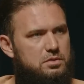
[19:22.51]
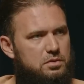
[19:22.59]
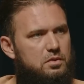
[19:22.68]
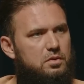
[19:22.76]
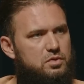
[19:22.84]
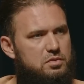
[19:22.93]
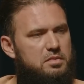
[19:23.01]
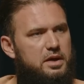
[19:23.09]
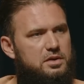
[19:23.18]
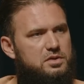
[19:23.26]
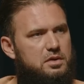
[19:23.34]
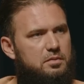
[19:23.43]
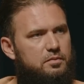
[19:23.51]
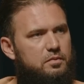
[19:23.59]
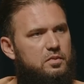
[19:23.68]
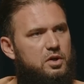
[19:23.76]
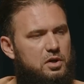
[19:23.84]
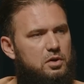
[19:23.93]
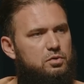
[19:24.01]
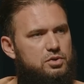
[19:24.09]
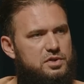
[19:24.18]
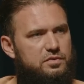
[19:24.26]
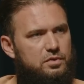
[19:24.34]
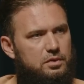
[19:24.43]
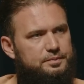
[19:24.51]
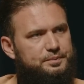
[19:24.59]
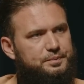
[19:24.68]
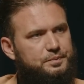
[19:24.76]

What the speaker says: to make some conclusions from.